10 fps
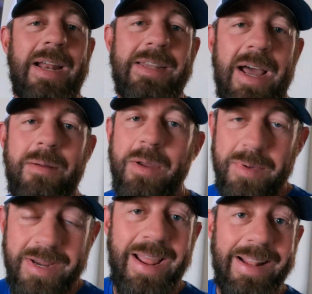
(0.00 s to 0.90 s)
of time, I
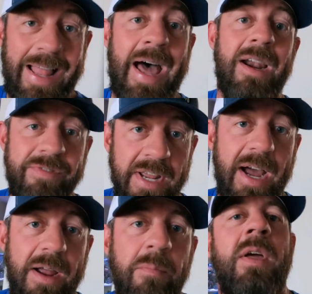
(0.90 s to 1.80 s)
mean a lot of
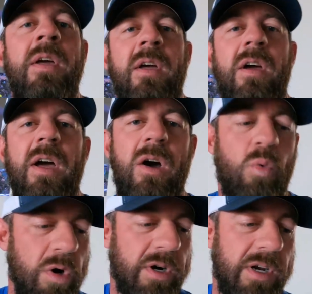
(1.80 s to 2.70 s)
time,
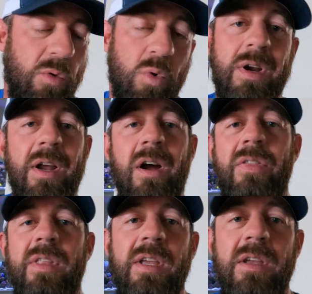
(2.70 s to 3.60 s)
working
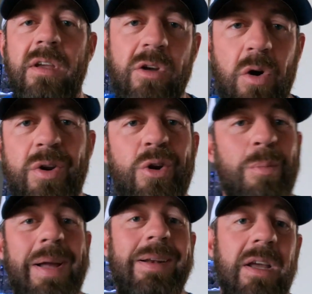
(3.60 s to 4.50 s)
on the go to your
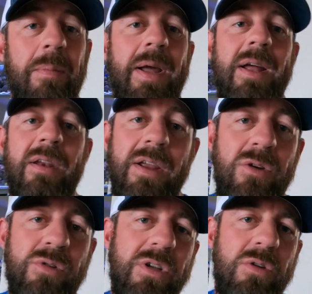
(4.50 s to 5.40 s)
bed command. I
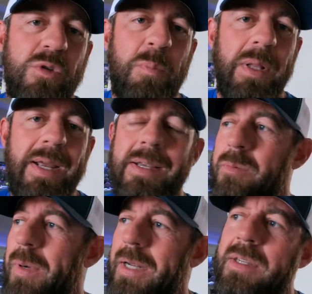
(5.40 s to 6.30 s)
used to use
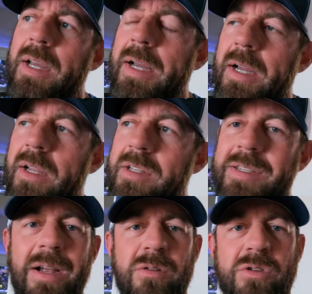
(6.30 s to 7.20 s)
place, but it
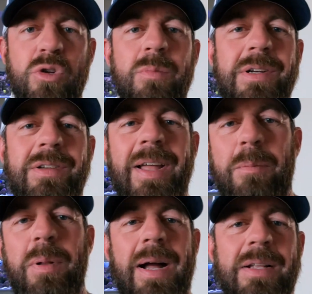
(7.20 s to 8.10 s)
sounds too much
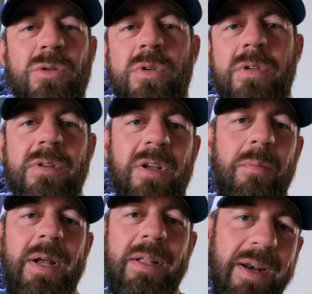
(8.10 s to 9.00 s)
like plots, which is a
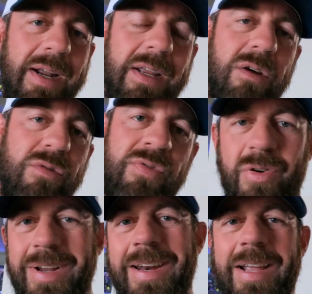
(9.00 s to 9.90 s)
command that I give
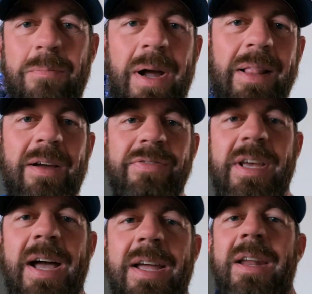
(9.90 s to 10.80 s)
for getting it my left
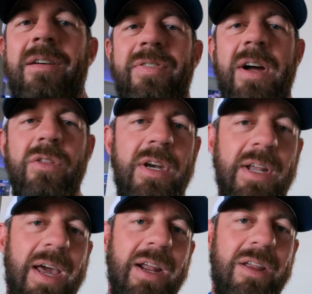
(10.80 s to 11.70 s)
side, and I found that
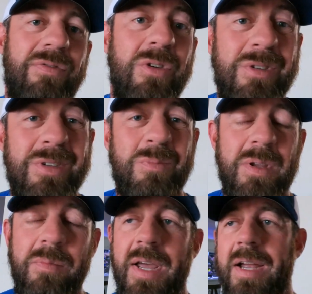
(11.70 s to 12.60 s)
it kind of confuses them
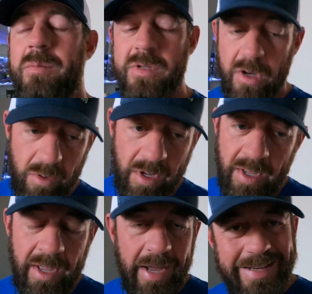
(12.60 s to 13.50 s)
sometimes. So
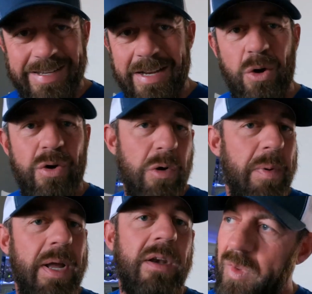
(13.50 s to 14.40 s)
I say go to your
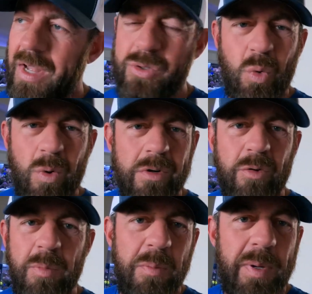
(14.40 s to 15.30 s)
bed. That's what works
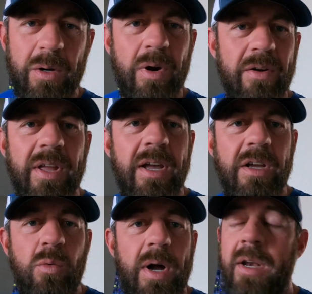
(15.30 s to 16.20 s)
for me. Pick whatever the
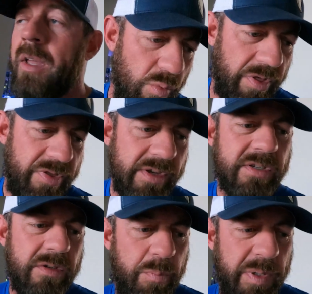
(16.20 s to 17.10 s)
hell you want. With
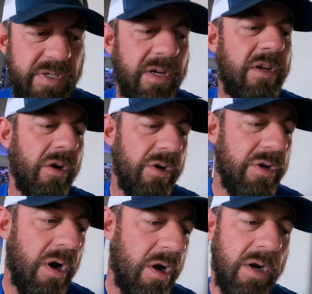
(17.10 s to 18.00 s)
this particular
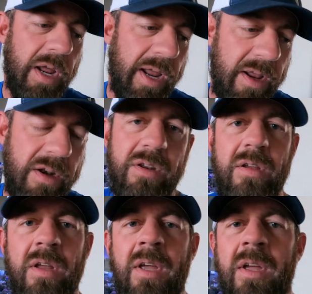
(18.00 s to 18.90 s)
dog
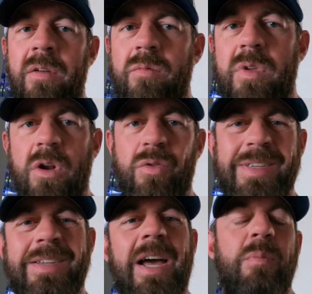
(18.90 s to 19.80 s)
and, you know,
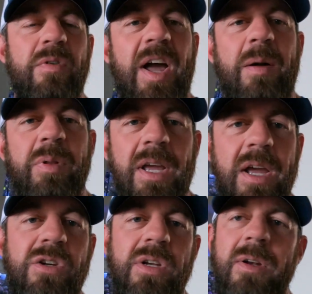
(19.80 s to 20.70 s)
this type of
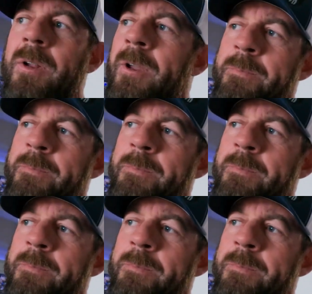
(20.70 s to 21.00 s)
application,